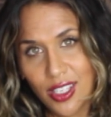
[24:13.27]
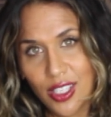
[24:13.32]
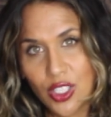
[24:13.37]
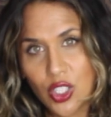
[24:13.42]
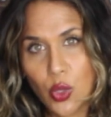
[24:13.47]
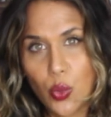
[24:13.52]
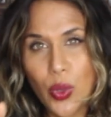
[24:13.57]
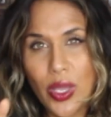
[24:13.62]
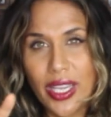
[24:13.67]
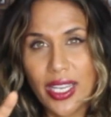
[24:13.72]

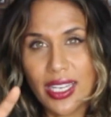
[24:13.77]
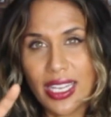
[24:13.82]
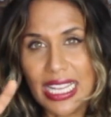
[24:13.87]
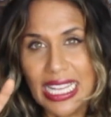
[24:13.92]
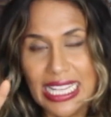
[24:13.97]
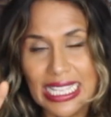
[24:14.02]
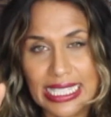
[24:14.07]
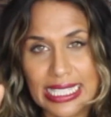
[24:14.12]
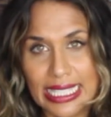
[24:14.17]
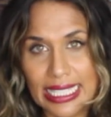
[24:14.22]
So we can
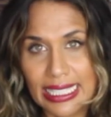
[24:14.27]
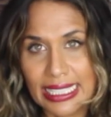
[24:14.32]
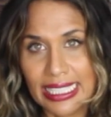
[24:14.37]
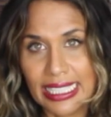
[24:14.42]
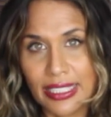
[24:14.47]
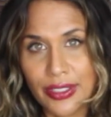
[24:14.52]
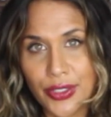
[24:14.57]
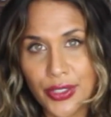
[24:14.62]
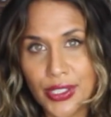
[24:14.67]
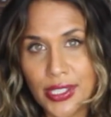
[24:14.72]

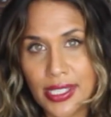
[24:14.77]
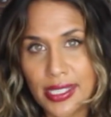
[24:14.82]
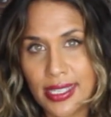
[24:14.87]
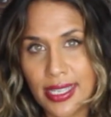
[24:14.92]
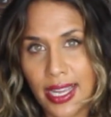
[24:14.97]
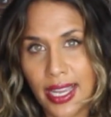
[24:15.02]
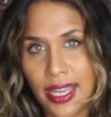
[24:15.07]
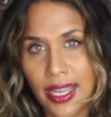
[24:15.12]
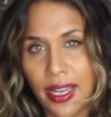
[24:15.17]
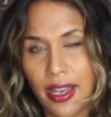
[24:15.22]
instantly
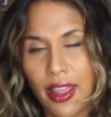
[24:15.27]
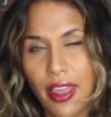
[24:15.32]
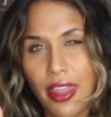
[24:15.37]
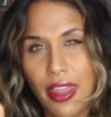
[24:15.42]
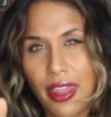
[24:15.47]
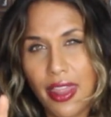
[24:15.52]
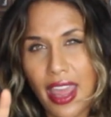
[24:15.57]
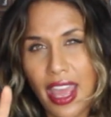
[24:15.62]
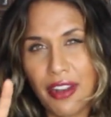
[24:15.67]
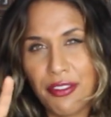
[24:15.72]
understand
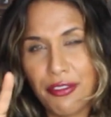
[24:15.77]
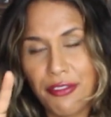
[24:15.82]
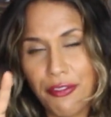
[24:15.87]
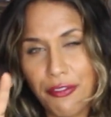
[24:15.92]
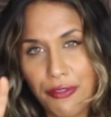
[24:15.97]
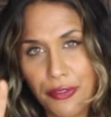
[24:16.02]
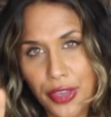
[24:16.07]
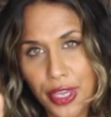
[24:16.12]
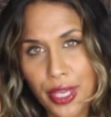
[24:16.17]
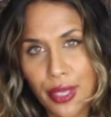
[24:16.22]
and
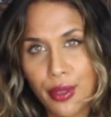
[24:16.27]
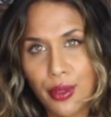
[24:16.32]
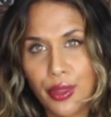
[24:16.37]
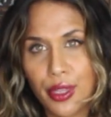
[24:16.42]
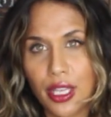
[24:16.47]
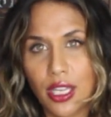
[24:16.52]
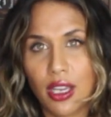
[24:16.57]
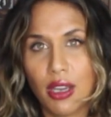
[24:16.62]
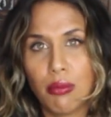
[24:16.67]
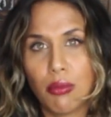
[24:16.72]
feel
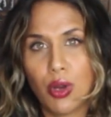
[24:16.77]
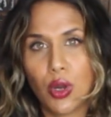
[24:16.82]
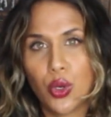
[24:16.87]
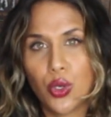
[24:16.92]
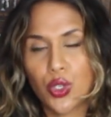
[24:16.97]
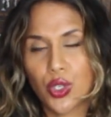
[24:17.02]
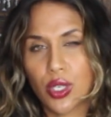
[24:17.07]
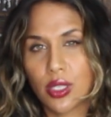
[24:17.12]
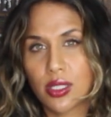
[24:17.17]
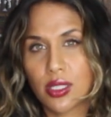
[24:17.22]
the
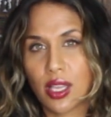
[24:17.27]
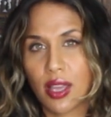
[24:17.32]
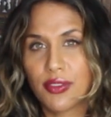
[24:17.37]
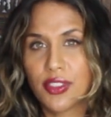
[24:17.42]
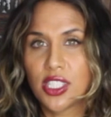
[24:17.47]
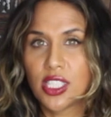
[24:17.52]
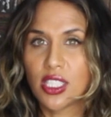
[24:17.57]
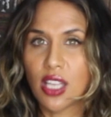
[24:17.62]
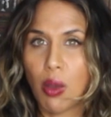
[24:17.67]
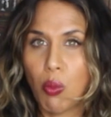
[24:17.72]
emotions of
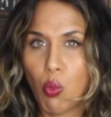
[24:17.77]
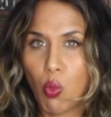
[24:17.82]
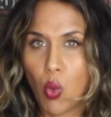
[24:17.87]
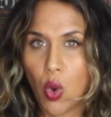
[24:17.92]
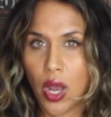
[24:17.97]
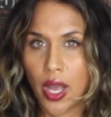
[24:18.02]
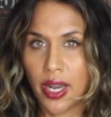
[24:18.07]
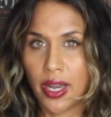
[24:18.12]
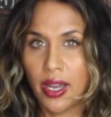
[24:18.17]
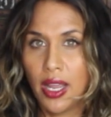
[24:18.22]

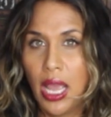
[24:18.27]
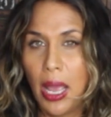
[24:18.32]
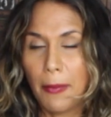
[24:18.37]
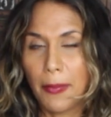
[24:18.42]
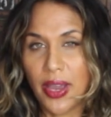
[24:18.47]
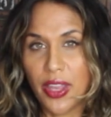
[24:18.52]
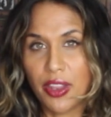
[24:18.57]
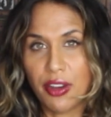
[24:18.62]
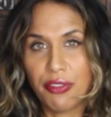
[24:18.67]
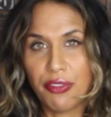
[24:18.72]
someone
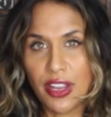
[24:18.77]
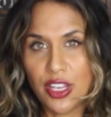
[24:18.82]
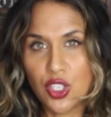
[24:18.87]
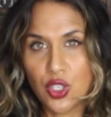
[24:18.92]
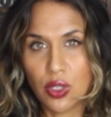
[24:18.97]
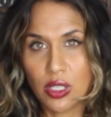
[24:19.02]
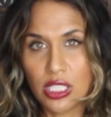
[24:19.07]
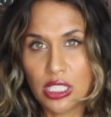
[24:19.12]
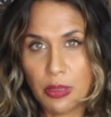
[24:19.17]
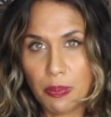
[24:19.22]
by their
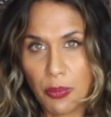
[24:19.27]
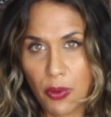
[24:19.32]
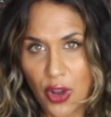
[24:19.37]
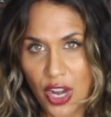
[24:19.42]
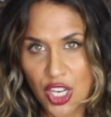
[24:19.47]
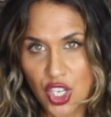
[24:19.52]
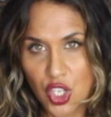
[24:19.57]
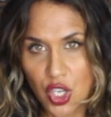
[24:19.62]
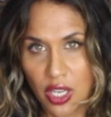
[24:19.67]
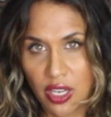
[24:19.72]
facial
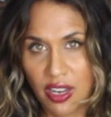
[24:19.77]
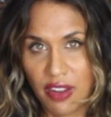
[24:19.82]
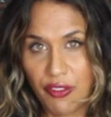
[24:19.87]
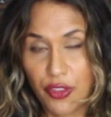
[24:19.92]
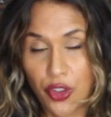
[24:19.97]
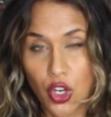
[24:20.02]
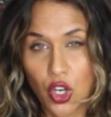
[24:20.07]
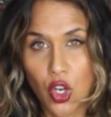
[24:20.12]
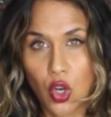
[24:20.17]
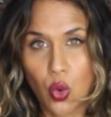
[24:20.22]
expression.
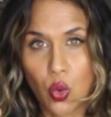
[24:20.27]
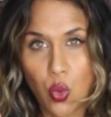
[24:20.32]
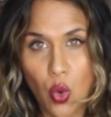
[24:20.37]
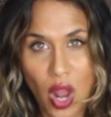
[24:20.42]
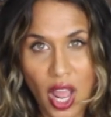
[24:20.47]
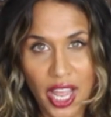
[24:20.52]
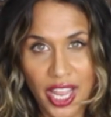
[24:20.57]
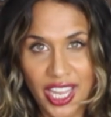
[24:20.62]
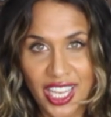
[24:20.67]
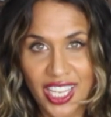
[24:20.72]
If they're
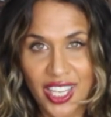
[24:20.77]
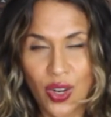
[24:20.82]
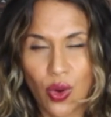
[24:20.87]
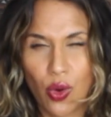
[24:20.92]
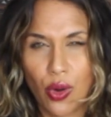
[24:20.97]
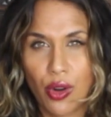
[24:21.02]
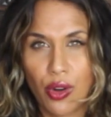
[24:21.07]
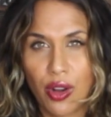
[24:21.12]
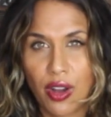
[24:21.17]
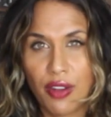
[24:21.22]
crying
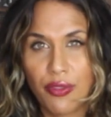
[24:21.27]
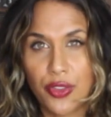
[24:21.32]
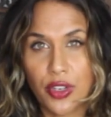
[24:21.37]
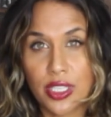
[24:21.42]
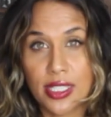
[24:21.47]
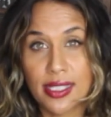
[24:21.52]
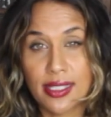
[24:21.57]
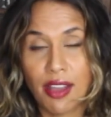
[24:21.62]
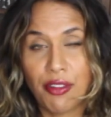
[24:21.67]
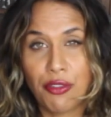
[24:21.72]
or if they're
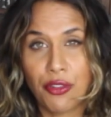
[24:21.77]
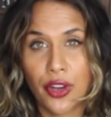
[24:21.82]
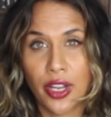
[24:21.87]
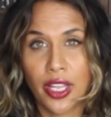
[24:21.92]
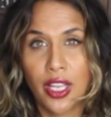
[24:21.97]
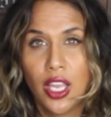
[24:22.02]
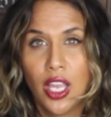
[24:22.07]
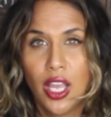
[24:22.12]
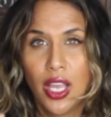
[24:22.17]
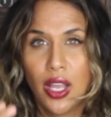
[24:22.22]

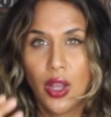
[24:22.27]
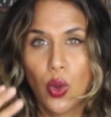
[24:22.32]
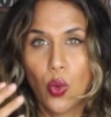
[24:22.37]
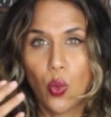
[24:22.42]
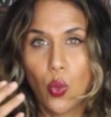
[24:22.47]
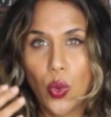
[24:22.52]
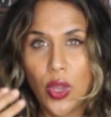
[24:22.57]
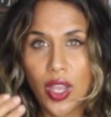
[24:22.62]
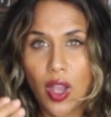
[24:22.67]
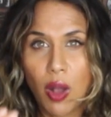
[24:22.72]
suffering,
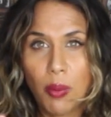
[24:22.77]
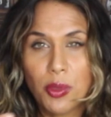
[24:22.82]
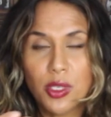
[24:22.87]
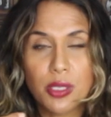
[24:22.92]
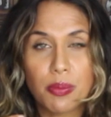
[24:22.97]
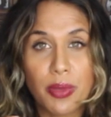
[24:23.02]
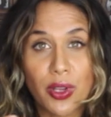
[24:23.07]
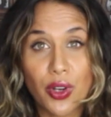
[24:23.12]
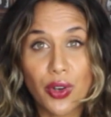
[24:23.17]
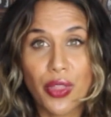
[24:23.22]
we
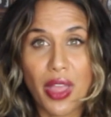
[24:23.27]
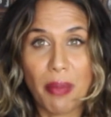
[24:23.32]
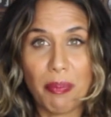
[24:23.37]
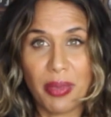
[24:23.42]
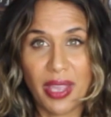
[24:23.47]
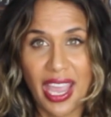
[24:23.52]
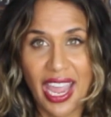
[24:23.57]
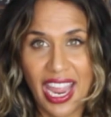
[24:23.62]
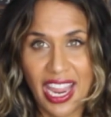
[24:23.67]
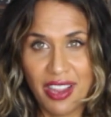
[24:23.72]
almost mirror that
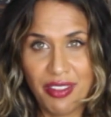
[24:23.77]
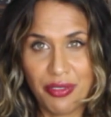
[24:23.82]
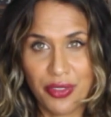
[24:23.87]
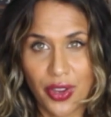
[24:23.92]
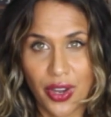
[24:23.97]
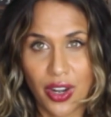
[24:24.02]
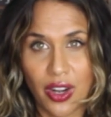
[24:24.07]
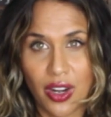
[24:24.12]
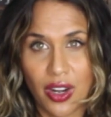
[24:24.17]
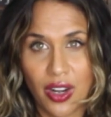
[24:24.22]

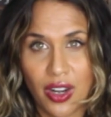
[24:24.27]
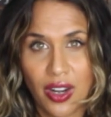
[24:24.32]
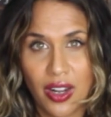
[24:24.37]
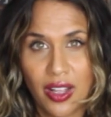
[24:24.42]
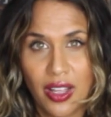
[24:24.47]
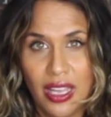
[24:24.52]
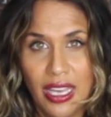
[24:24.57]
behavior.